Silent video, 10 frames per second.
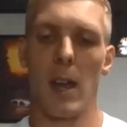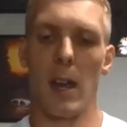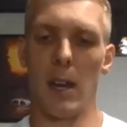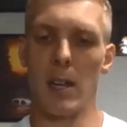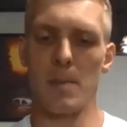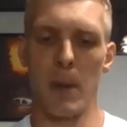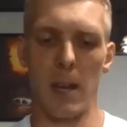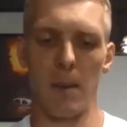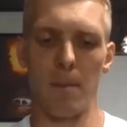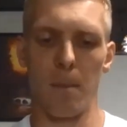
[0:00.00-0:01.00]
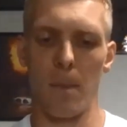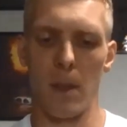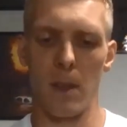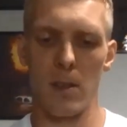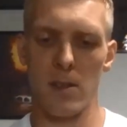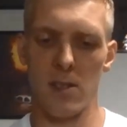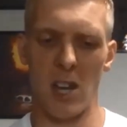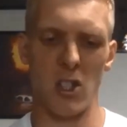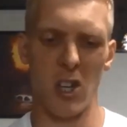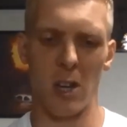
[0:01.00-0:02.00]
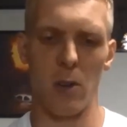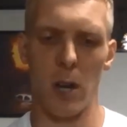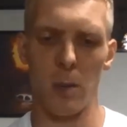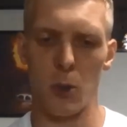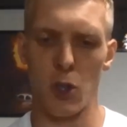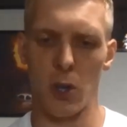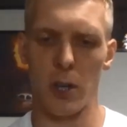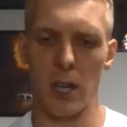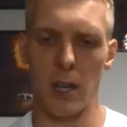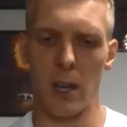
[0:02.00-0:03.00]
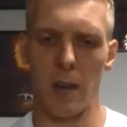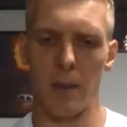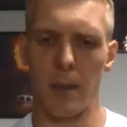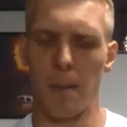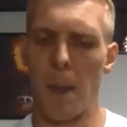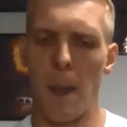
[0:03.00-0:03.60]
it has been such an incredible journey. I mean,